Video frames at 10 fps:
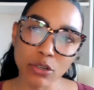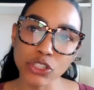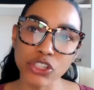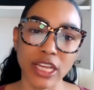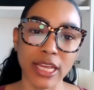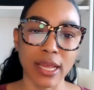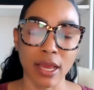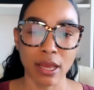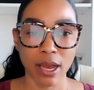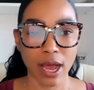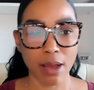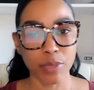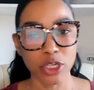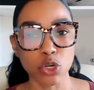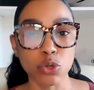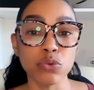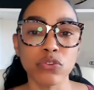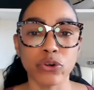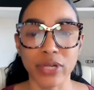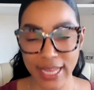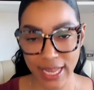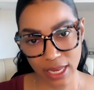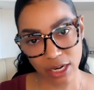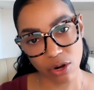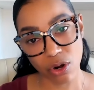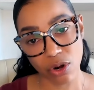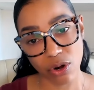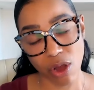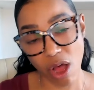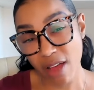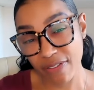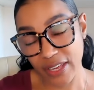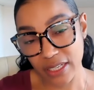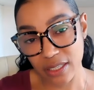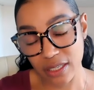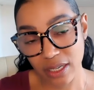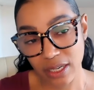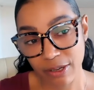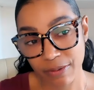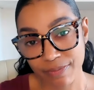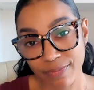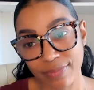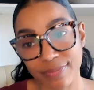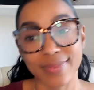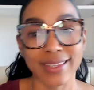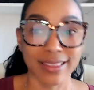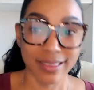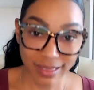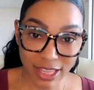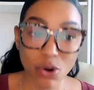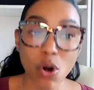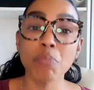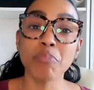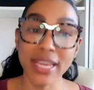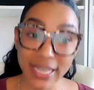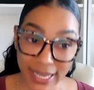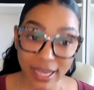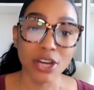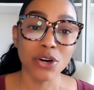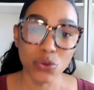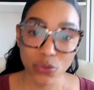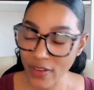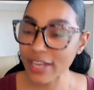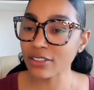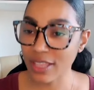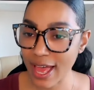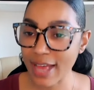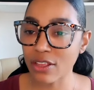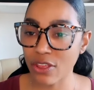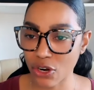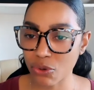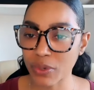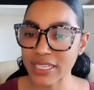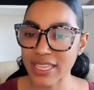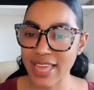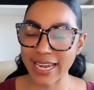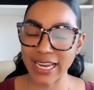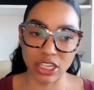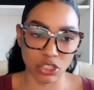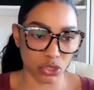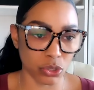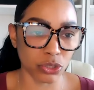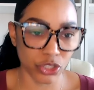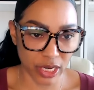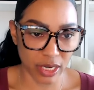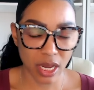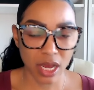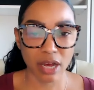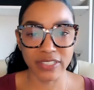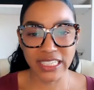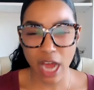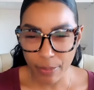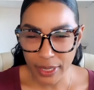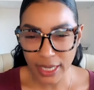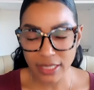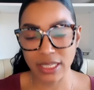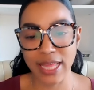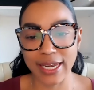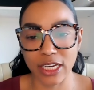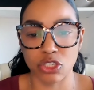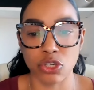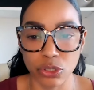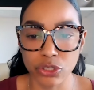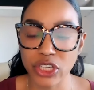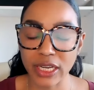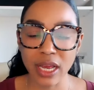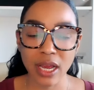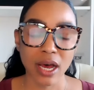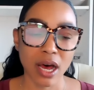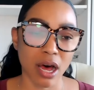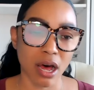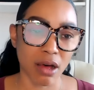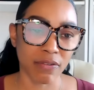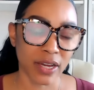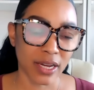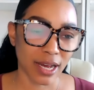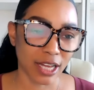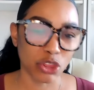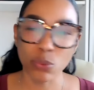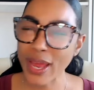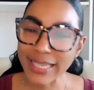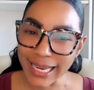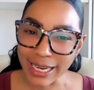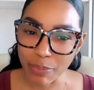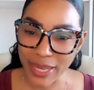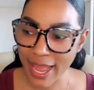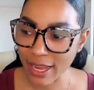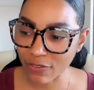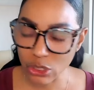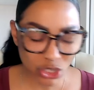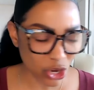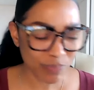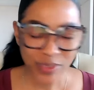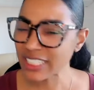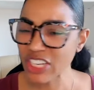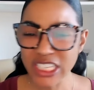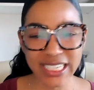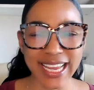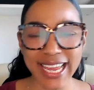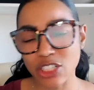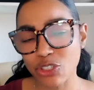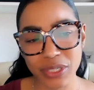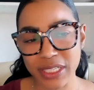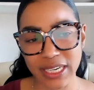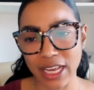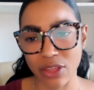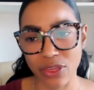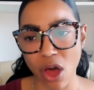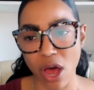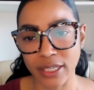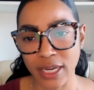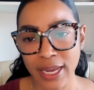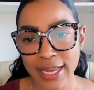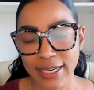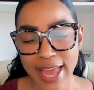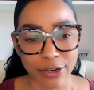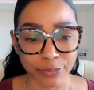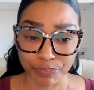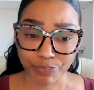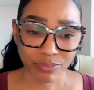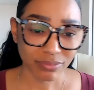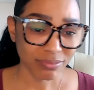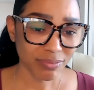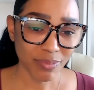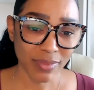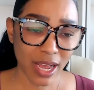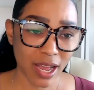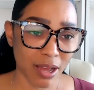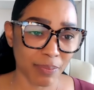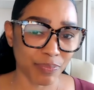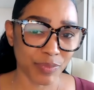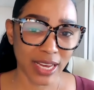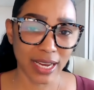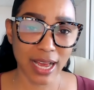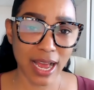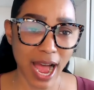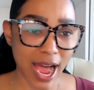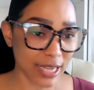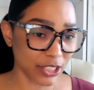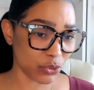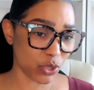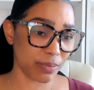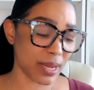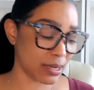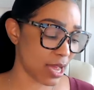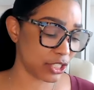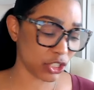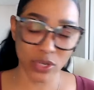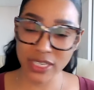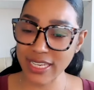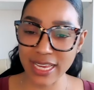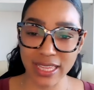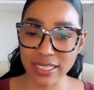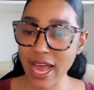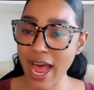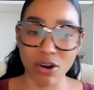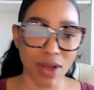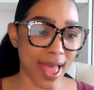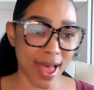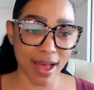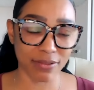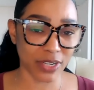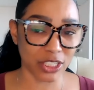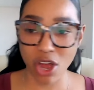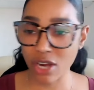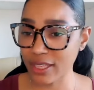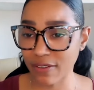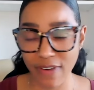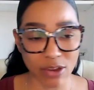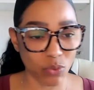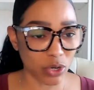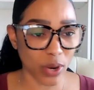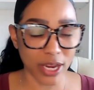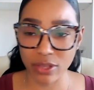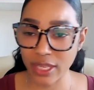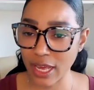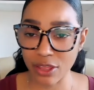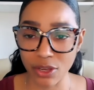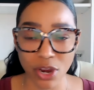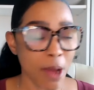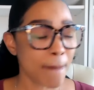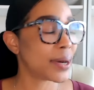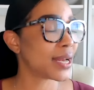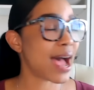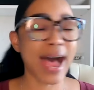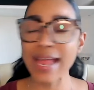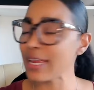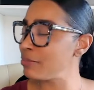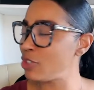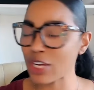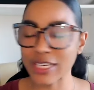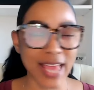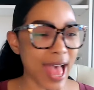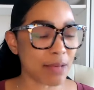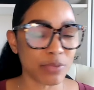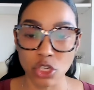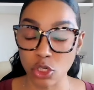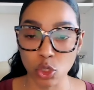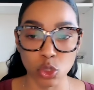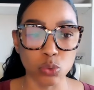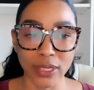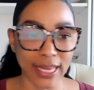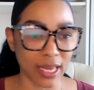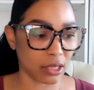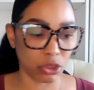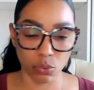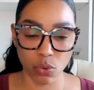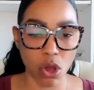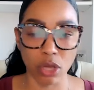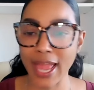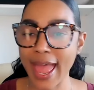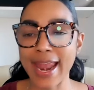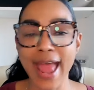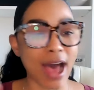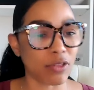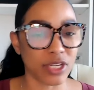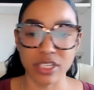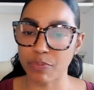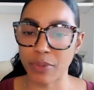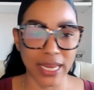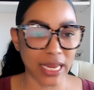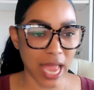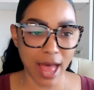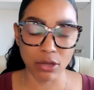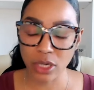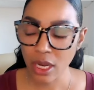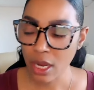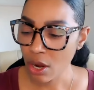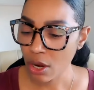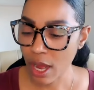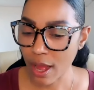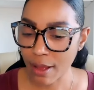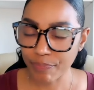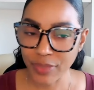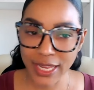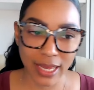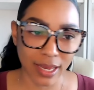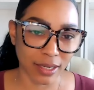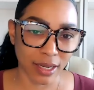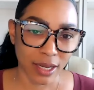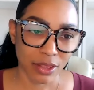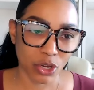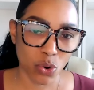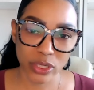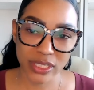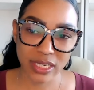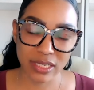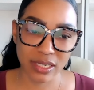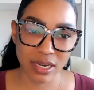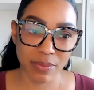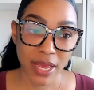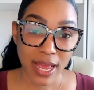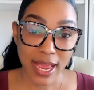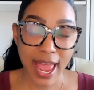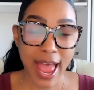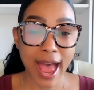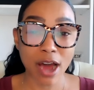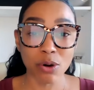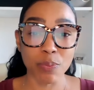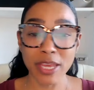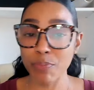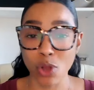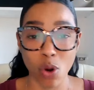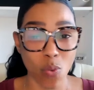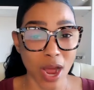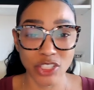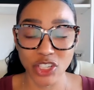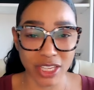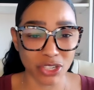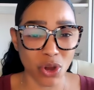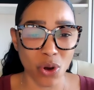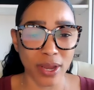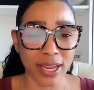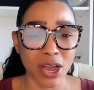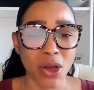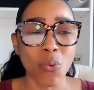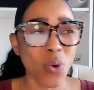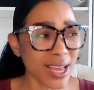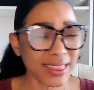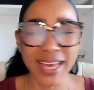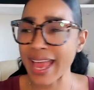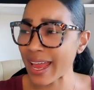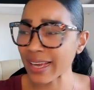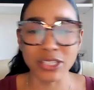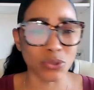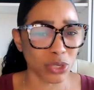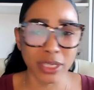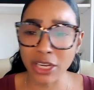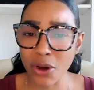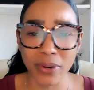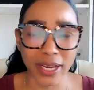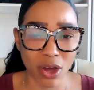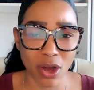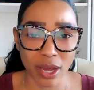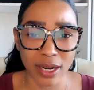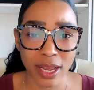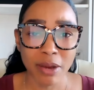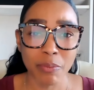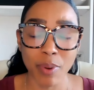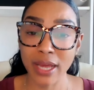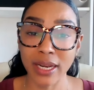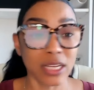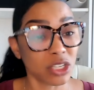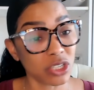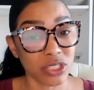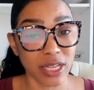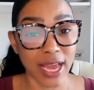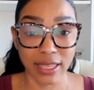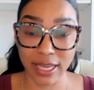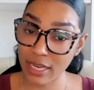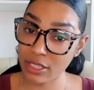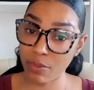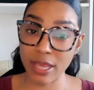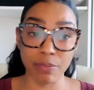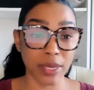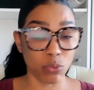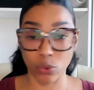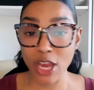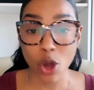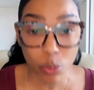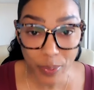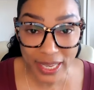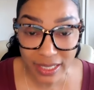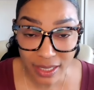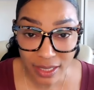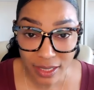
she uh, maneuvered in her office, there are many who felt that there was that exertion of dominance and that exertion of uh, threatening behavior. So, just an interesting thought. Now, um, I just want to I just want to say this. I don't have a dog in the fight one way or the other, but I am just absolutely enthralled at how this is playing out um, in the court system and how people are watching this going, what the heck is really going on? But it looks like the case may be reopened